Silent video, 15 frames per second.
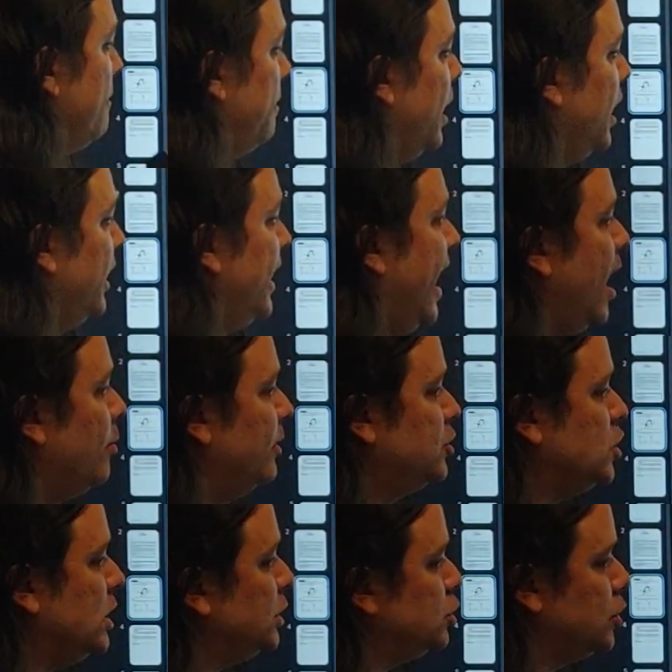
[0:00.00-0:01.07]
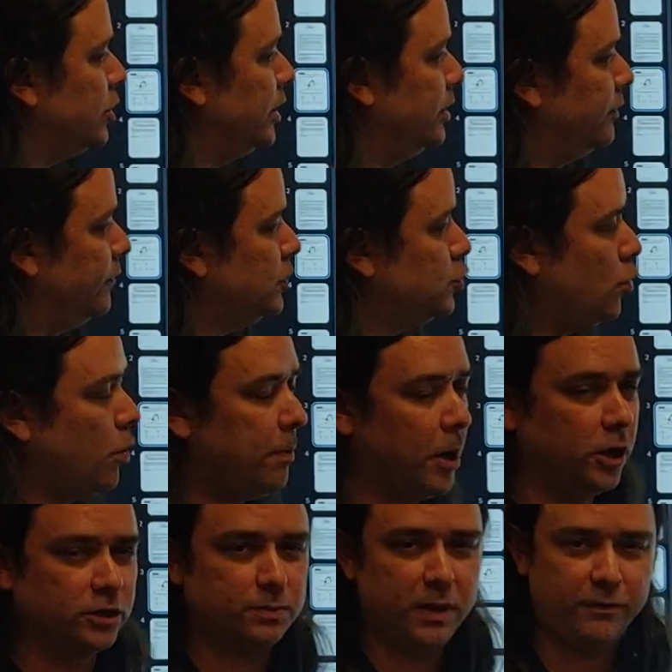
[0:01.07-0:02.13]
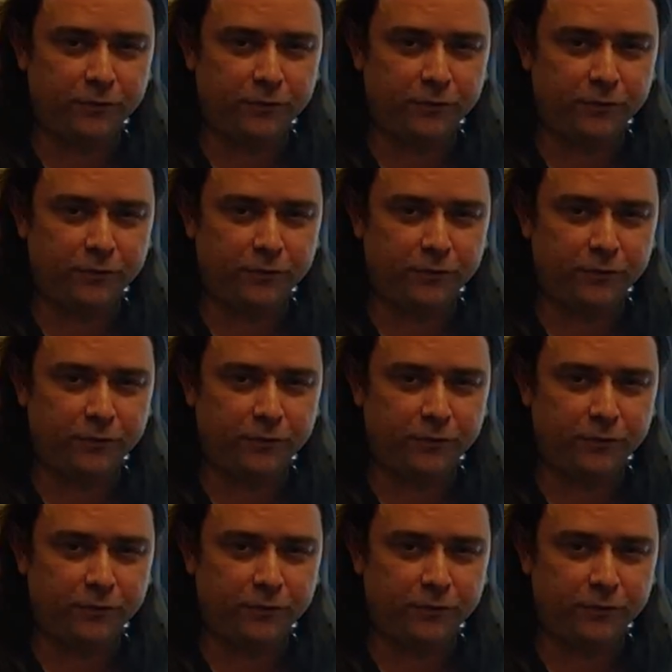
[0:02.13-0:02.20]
but how much each of the individual parts may